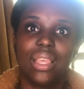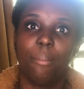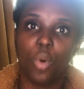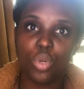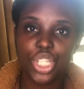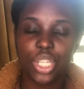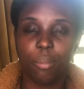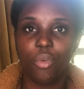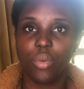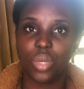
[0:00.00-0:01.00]
emotion
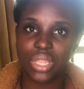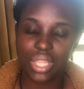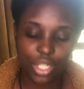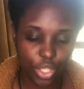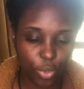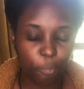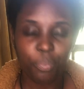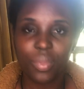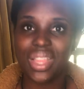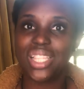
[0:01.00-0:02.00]
moving within you
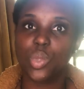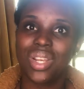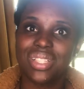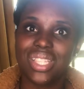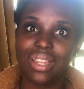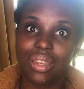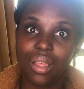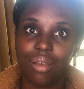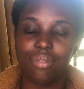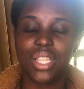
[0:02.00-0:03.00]
that's wanting to love,